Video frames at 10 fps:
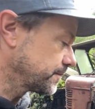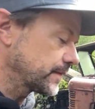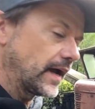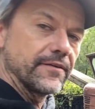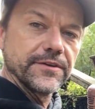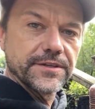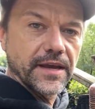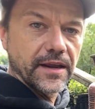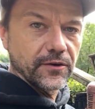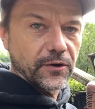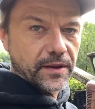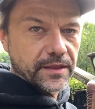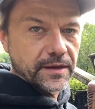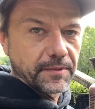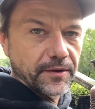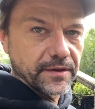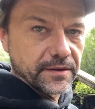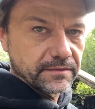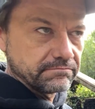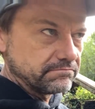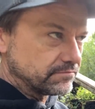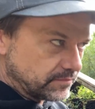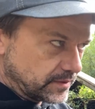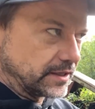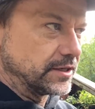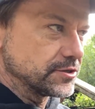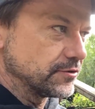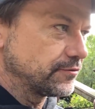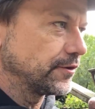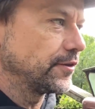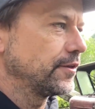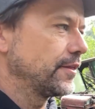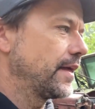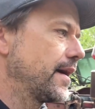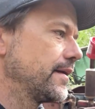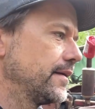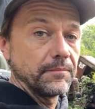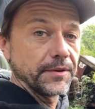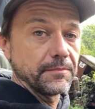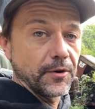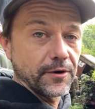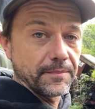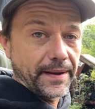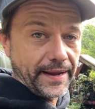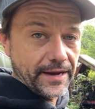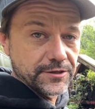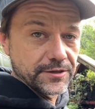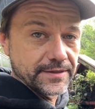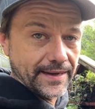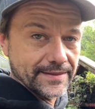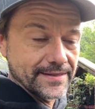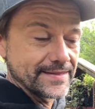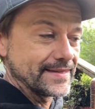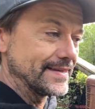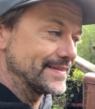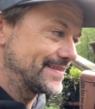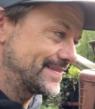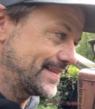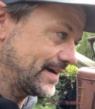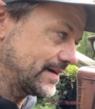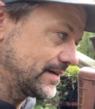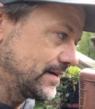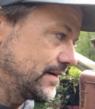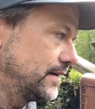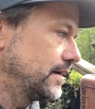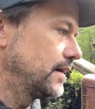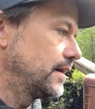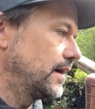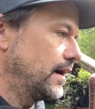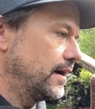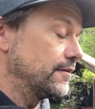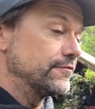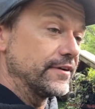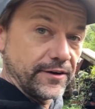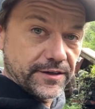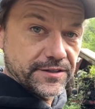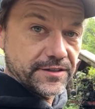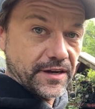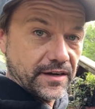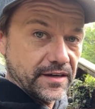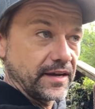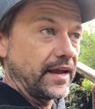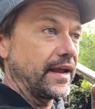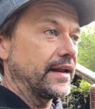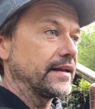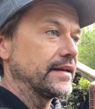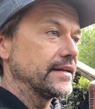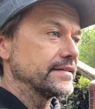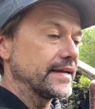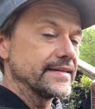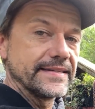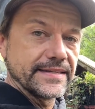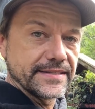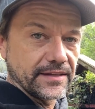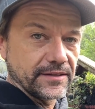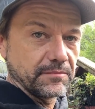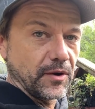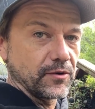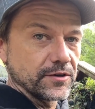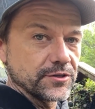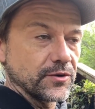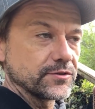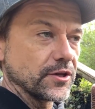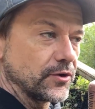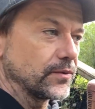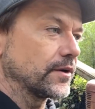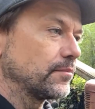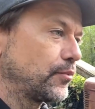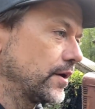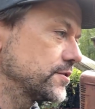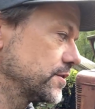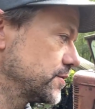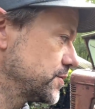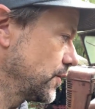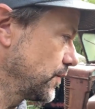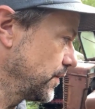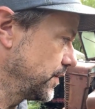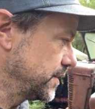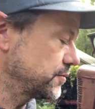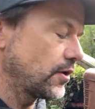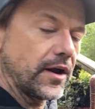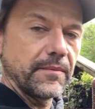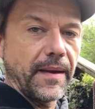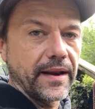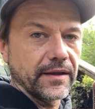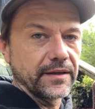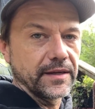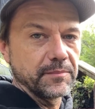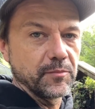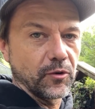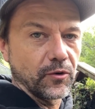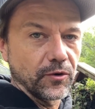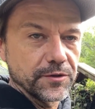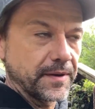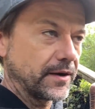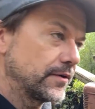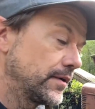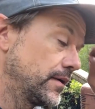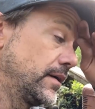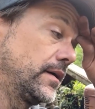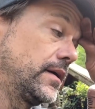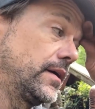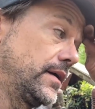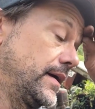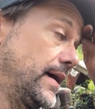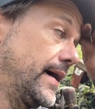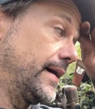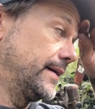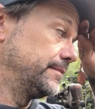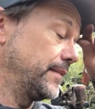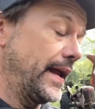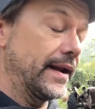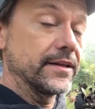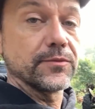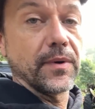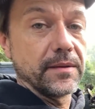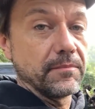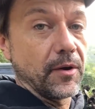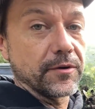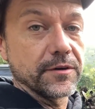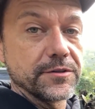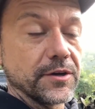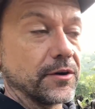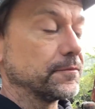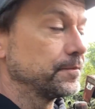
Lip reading: obviously I don't know anything about the condition further than that, but the motor on my H in Texas is stuck, very stuck, and it is a distillate motor, so it's a lower compression. So this would automatically get me more horsepower, and it's a running motor. So